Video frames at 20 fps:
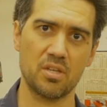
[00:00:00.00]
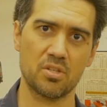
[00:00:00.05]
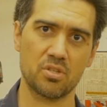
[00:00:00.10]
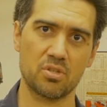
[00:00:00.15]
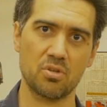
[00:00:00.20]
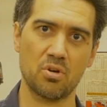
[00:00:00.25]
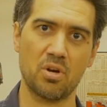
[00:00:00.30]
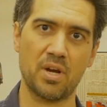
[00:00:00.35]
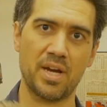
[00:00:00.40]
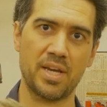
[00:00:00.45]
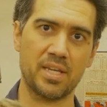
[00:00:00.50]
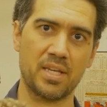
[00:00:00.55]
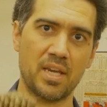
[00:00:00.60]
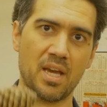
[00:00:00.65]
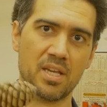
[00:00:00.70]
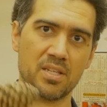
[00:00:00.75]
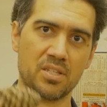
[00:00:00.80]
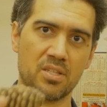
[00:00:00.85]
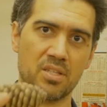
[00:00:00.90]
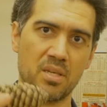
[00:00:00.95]
So I
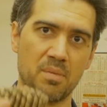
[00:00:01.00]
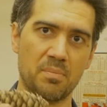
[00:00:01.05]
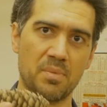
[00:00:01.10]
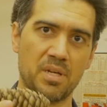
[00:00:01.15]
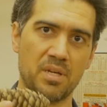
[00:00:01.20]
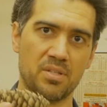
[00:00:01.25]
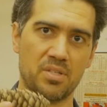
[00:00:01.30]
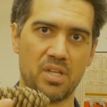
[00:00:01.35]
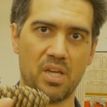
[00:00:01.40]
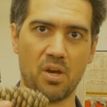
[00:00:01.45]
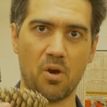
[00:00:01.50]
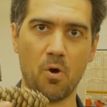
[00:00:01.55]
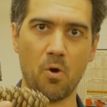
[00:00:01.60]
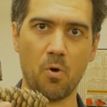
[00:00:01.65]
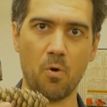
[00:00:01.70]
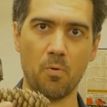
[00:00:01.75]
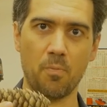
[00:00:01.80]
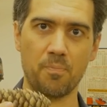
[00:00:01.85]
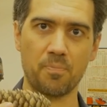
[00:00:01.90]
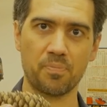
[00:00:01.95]
cast them as a
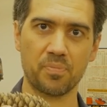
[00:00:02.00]
whole.